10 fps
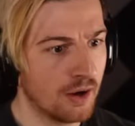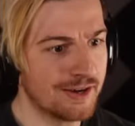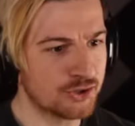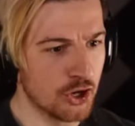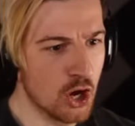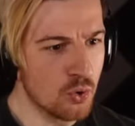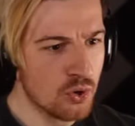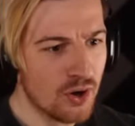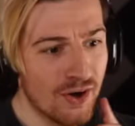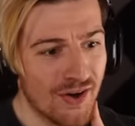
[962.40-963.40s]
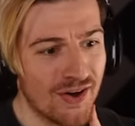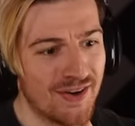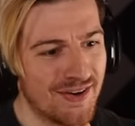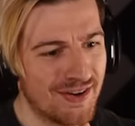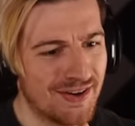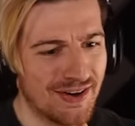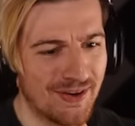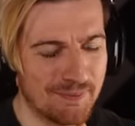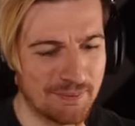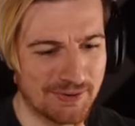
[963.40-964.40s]
It's you?
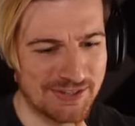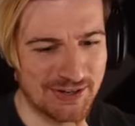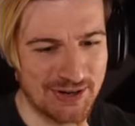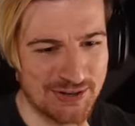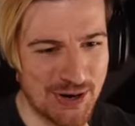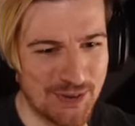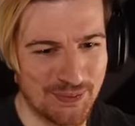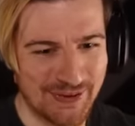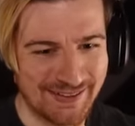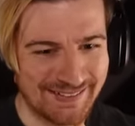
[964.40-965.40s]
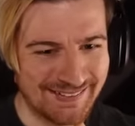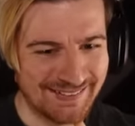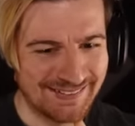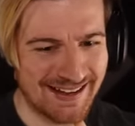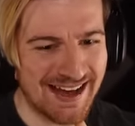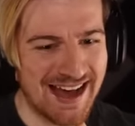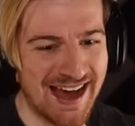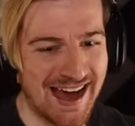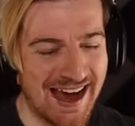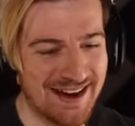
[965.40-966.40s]
Oh, my, what's he gonna do?
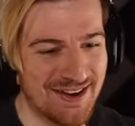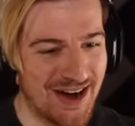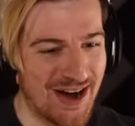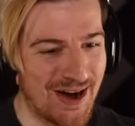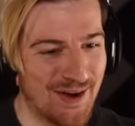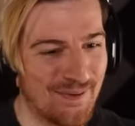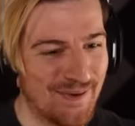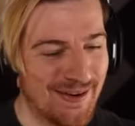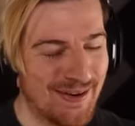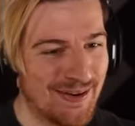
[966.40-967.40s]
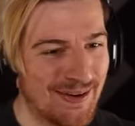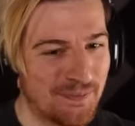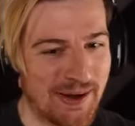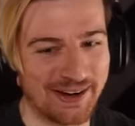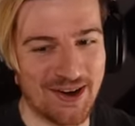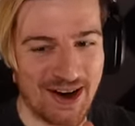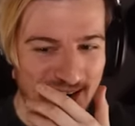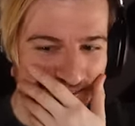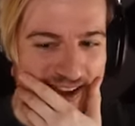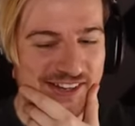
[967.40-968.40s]
Ah, no! We're
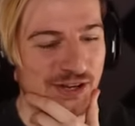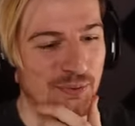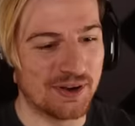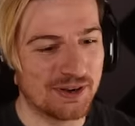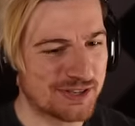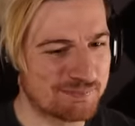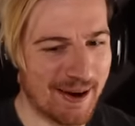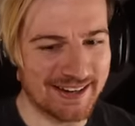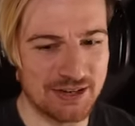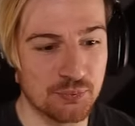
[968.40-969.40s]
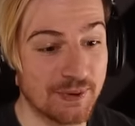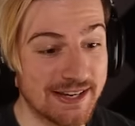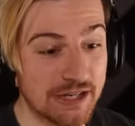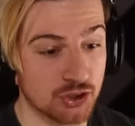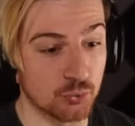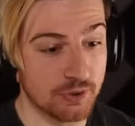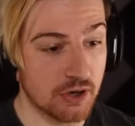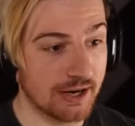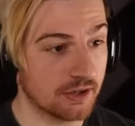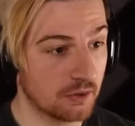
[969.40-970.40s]
gone! Okay, so, Spiky, dude, we need you. We need,
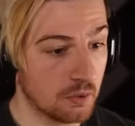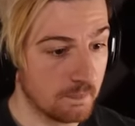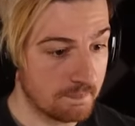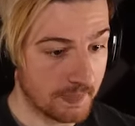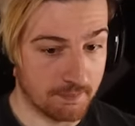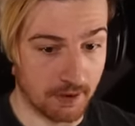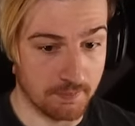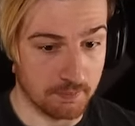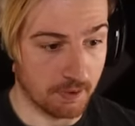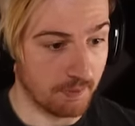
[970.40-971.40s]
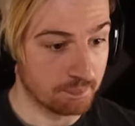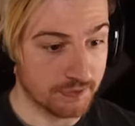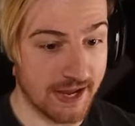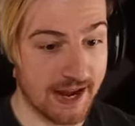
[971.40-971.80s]
I need... Come on, come on, come on.